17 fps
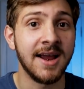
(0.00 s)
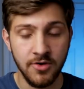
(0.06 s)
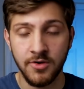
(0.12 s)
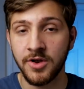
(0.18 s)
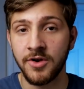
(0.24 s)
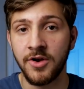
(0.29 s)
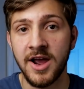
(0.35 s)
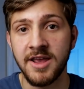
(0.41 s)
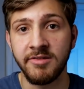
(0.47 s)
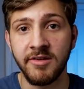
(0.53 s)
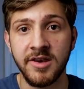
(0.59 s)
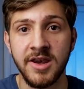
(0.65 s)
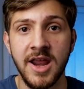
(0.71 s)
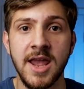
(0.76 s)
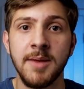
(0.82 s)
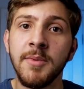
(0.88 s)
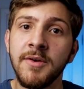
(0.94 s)
You can write the
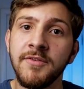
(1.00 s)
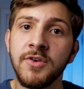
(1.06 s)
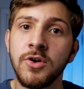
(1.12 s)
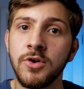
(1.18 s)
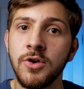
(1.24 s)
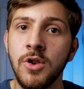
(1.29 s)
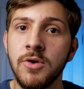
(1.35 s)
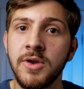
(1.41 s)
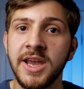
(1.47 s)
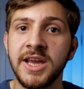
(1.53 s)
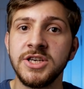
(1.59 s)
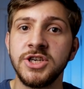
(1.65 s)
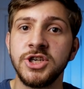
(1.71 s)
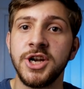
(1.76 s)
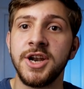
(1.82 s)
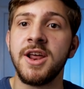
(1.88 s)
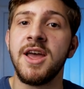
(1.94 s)
name of your
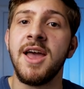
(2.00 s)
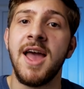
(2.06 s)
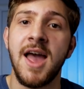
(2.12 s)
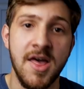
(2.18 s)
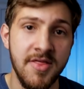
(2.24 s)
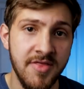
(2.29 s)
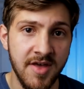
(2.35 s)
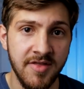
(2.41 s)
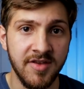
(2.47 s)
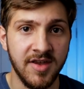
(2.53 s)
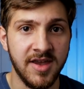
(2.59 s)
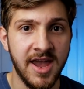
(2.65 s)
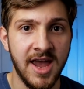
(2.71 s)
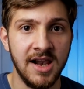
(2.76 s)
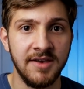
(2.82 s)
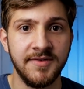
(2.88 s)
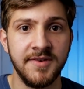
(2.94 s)
location and then the
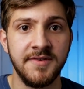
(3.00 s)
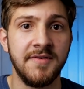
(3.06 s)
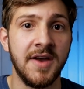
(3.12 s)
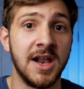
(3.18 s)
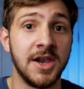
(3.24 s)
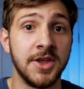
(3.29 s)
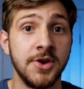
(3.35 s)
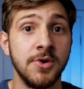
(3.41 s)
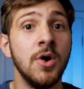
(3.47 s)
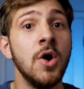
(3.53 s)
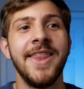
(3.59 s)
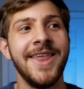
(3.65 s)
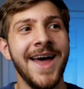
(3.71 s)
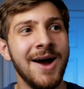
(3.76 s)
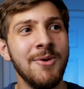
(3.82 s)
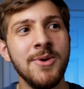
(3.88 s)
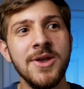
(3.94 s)
Kelvin value.
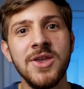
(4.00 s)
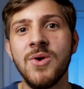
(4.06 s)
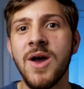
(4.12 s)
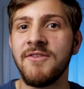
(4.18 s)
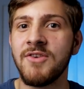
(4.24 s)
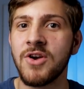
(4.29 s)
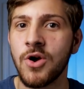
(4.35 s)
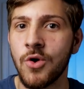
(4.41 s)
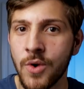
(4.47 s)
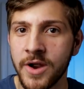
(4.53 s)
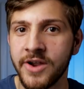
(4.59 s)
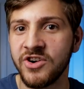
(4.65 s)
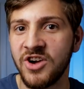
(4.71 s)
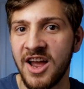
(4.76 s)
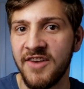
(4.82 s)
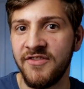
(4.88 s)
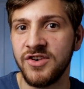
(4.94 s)
That way you have a
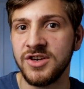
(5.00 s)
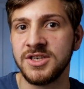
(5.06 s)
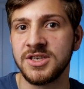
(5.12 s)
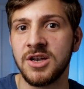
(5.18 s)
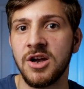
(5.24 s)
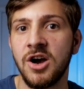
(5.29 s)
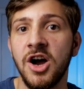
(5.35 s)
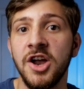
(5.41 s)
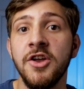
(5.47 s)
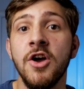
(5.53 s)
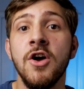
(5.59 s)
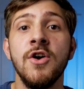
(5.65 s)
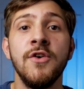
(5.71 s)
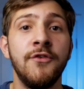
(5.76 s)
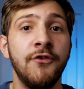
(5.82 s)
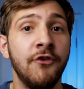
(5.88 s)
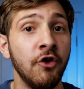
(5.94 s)
quick reference card
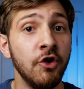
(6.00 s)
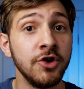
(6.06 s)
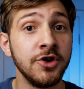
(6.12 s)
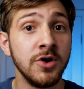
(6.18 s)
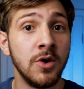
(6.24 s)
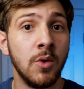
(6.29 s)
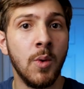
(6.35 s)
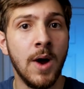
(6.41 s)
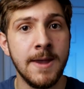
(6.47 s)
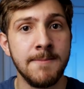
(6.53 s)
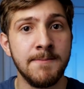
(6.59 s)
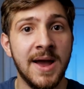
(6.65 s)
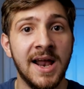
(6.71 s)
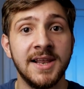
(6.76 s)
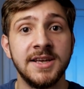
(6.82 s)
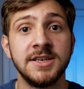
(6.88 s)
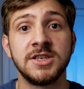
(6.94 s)
for your white
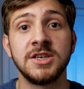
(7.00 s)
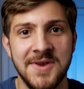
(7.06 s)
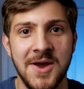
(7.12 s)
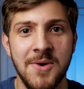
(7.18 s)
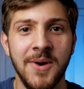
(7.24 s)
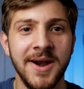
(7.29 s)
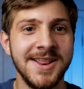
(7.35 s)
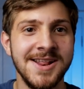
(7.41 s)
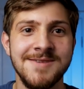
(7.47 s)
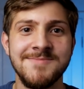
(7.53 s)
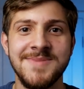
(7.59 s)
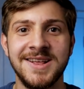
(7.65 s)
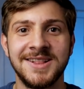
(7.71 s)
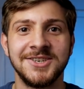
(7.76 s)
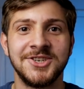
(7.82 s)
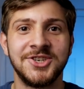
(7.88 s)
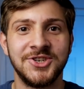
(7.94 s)
balance. Now, why did I
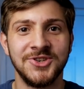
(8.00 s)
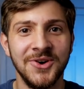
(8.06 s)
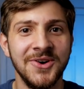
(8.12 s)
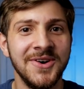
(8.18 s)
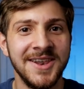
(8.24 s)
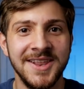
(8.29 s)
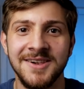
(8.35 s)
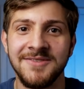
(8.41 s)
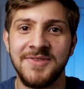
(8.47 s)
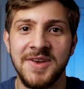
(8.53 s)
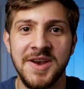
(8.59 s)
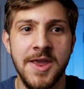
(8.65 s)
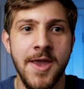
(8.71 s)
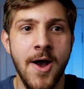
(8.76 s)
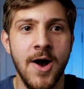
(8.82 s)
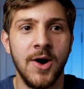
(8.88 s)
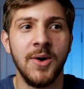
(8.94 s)
make this short little
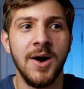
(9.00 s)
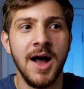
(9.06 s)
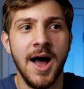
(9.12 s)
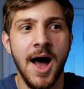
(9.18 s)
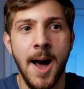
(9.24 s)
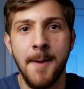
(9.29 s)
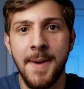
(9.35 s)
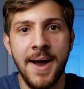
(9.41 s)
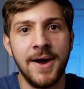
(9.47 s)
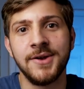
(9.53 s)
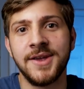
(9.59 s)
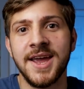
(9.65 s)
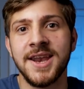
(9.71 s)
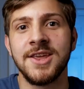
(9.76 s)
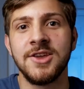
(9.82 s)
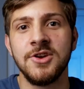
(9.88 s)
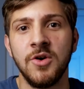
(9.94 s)
video about
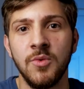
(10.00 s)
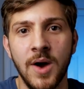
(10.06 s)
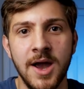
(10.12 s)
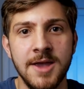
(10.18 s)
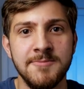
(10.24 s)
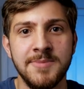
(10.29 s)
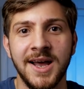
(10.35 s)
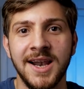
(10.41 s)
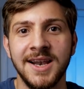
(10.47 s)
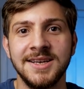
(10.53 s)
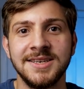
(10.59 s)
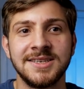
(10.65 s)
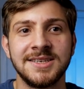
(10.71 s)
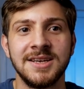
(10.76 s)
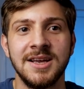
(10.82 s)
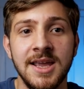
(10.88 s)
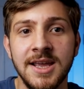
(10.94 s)
getting your white
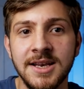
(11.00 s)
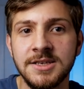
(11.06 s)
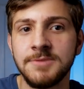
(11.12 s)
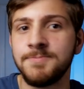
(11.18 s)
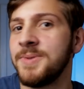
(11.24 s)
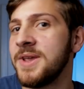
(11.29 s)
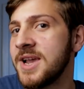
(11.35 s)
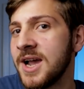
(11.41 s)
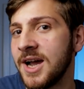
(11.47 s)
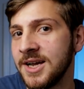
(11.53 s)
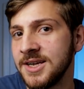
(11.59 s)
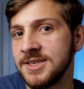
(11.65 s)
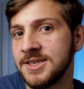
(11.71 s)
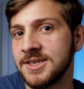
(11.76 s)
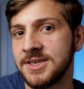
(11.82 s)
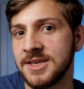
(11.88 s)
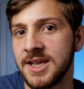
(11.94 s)
balance? It's
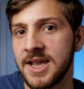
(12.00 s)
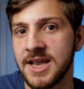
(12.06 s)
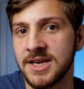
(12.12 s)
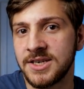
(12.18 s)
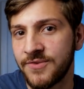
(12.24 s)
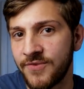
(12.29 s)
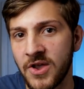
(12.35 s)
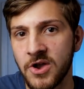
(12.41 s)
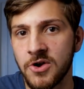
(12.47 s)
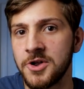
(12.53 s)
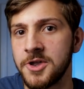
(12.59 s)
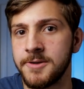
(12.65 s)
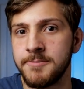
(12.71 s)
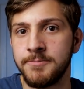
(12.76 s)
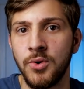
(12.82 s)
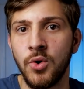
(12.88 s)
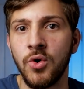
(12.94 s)
because it's very
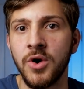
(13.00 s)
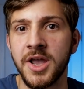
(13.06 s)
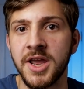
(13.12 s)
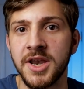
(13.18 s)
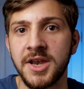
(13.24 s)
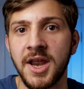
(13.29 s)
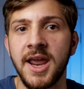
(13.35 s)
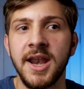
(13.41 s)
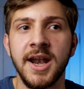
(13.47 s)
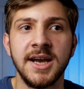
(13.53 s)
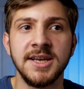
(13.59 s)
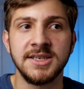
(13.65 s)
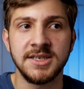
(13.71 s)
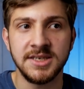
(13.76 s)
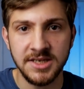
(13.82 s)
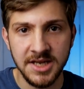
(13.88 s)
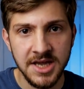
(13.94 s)
important, and I
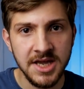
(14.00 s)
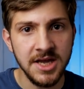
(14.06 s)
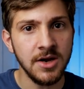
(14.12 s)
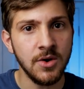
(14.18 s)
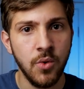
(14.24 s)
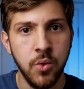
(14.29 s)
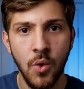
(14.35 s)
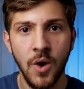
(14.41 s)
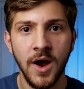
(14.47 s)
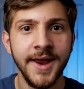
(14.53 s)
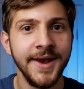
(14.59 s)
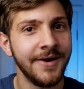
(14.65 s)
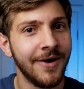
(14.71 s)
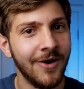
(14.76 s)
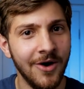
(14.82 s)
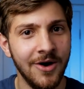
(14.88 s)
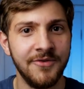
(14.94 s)
see quite
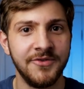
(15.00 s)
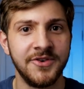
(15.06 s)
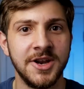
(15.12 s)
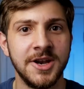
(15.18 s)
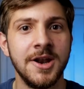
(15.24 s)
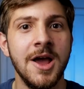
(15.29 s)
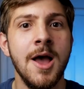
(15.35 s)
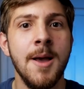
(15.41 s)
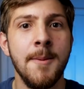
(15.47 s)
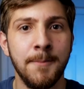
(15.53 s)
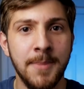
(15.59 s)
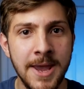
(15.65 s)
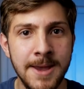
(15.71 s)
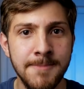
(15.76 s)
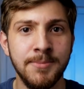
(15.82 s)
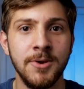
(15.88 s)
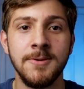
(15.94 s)
often
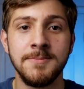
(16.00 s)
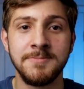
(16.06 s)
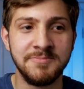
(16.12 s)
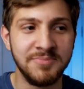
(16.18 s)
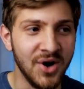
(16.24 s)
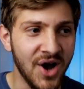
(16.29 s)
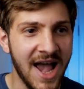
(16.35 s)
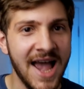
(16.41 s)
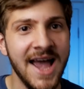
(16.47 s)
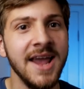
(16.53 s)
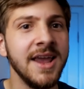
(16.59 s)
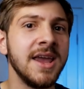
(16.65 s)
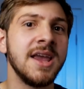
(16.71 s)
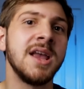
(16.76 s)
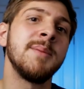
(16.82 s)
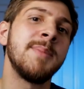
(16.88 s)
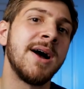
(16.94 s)
people
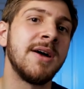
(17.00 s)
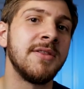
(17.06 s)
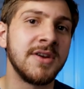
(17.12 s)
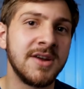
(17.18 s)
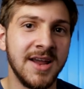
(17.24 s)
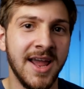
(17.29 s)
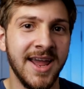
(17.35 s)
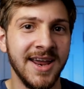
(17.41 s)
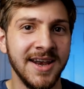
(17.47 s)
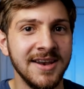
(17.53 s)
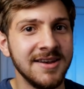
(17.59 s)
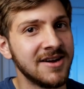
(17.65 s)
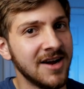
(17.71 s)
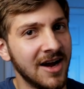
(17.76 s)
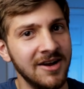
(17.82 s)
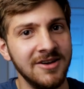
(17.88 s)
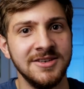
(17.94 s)
bragging about the Canon
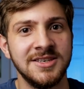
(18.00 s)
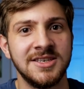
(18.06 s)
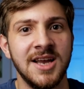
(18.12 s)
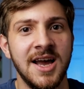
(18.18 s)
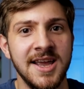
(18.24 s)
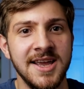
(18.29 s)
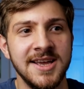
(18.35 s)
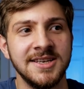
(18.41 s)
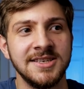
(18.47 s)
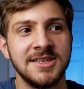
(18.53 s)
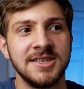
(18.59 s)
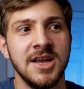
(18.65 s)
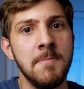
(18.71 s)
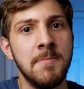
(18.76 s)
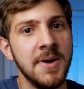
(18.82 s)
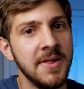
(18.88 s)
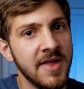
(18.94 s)
color science,
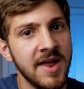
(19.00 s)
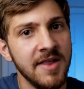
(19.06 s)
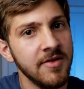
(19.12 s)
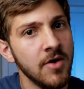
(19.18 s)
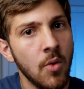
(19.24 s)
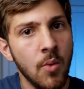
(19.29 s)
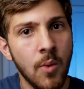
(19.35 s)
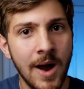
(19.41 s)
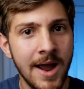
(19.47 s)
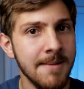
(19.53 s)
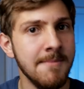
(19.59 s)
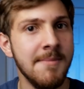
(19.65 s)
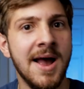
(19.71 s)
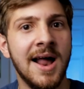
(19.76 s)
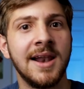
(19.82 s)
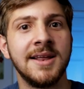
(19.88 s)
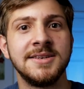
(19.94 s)
but then the white
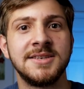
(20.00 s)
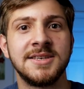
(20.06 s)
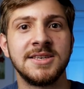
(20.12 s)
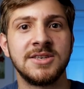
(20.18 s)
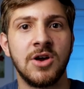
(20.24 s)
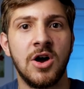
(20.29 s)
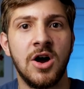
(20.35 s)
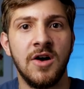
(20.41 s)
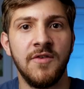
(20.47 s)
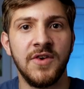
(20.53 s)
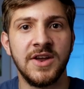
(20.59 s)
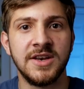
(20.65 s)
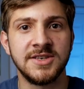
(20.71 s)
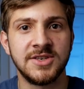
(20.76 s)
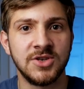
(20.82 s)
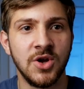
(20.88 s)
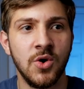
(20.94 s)
balance is off,
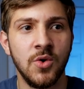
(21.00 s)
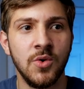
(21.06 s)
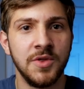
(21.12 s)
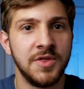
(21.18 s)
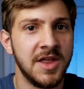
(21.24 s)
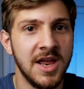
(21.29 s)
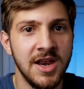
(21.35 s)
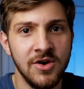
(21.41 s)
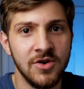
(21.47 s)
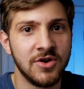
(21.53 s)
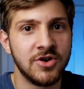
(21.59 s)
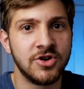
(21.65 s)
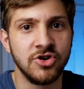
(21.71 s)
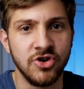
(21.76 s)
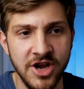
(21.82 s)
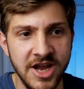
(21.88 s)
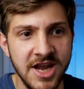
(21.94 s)
and so they look
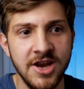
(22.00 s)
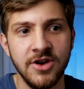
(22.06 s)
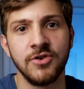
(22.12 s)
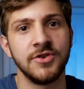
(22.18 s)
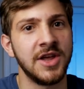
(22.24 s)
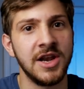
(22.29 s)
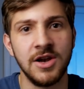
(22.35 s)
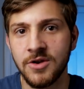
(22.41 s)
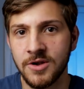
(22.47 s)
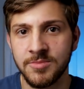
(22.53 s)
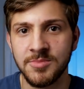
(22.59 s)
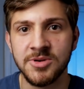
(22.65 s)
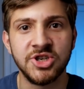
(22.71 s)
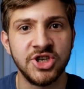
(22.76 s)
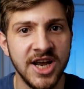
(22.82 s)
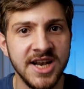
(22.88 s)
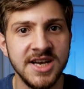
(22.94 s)
green or they look
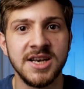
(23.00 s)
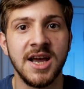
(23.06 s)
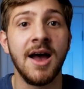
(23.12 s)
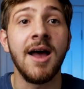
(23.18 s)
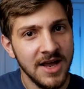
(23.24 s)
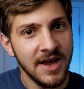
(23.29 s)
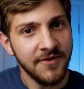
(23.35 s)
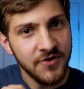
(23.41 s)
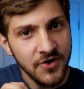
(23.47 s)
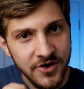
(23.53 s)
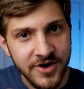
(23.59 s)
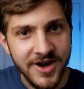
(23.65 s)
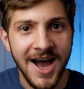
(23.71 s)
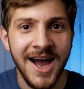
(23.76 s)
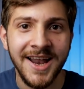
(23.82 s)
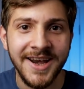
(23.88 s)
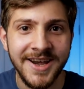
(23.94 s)
magenta. If you're
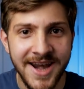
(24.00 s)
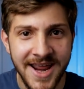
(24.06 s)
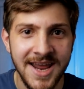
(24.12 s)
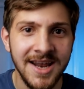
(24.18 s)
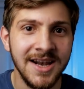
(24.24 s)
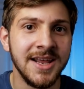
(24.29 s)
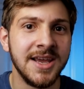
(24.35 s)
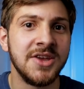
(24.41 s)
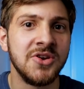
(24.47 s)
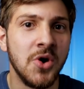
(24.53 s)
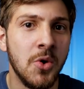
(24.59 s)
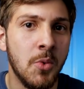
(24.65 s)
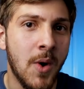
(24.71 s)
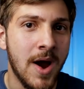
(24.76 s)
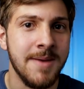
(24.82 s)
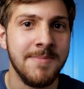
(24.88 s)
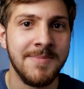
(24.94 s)
not nailing your
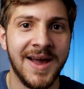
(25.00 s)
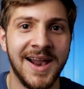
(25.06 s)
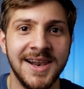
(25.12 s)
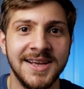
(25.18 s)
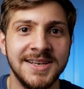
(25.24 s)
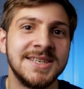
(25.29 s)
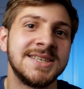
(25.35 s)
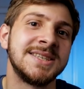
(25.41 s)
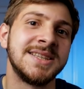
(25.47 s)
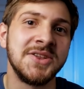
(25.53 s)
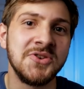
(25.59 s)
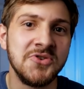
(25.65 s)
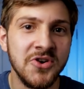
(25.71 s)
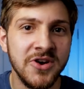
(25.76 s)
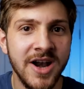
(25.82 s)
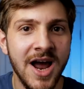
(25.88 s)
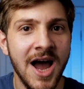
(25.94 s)
white balance, then
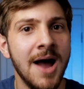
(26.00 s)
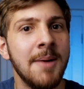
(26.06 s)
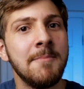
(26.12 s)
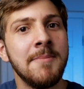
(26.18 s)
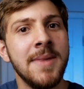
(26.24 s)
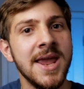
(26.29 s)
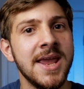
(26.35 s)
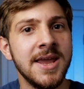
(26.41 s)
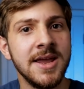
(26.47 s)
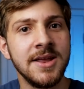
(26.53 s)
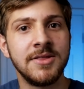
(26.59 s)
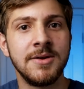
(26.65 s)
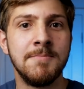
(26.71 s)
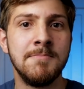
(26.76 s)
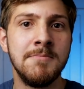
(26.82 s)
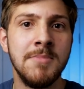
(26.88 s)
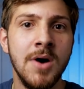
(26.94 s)
you're not making
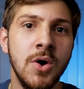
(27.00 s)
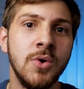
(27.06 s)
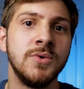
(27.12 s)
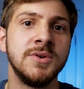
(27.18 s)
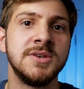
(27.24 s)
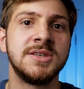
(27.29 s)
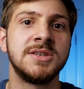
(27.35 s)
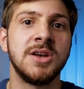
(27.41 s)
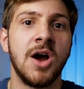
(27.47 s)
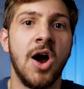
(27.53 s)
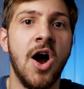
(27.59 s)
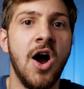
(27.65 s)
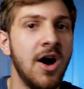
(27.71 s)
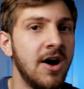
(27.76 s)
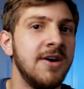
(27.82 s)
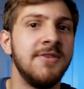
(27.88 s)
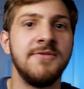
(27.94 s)
the most
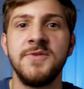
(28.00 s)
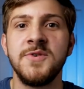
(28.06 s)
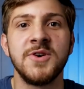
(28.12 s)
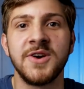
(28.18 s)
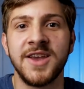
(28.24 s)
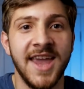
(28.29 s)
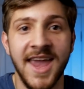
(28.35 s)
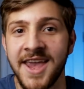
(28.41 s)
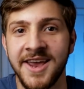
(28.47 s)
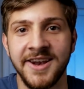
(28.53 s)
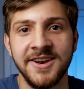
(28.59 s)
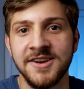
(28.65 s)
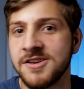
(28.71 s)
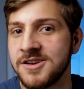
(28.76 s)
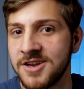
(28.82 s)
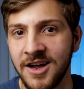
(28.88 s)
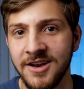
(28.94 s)
of your
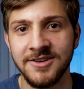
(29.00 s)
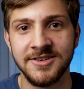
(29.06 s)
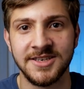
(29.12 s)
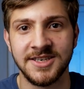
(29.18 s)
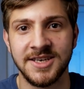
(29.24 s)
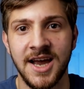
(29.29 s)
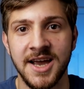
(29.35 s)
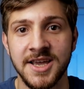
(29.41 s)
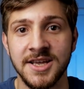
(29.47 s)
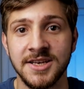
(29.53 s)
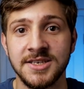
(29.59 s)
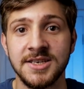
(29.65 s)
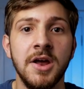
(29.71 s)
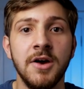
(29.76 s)
Canon color science.